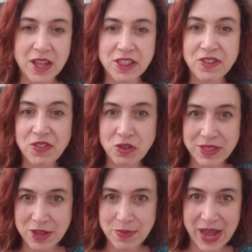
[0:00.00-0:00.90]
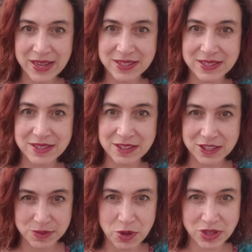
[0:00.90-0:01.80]
The food then passes into the
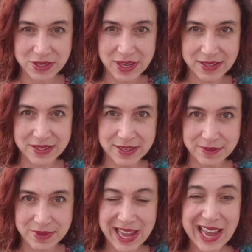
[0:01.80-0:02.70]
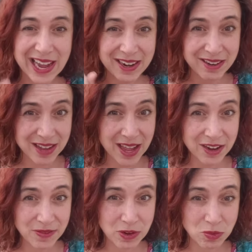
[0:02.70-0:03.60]
small intestine, and a lot
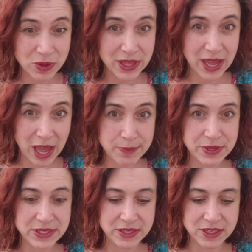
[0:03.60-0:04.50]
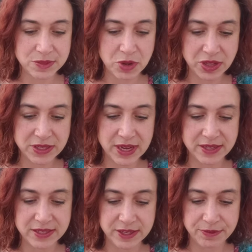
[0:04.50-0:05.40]
of it really happens in the small
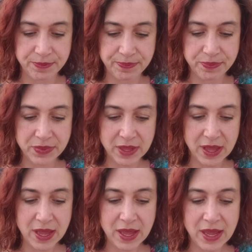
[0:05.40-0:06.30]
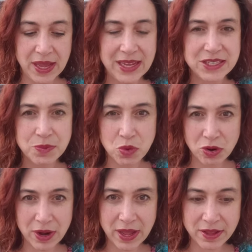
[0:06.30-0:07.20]
intestine. It's a
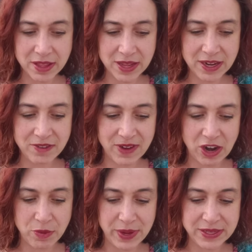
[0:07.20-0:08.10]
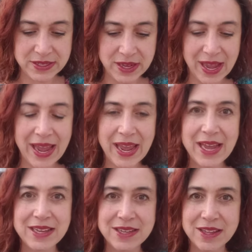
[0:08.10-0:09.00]
more alkaline environment,
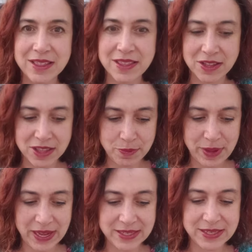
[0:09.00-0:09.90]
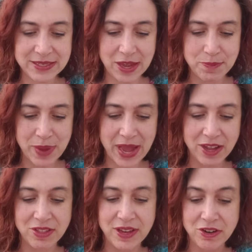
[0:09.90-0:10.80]
and the lipases and
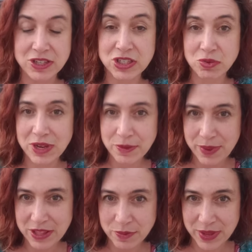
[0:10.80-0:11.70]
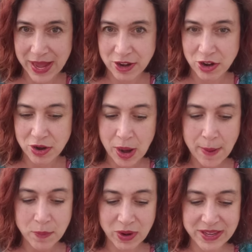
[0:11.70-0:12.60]
bile that are excreted by the bladder
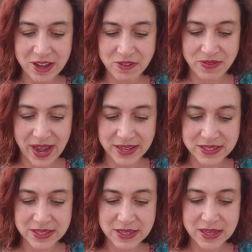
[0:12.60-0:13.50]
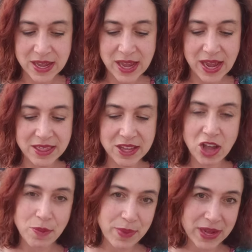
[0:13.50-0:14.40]
break down fat, and the
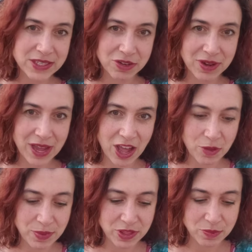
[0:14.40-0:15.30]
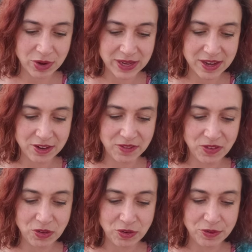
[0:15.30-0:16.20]
gut bacteria help in the breakdown of
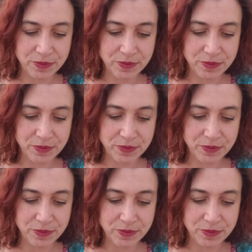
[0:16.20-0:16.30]
food.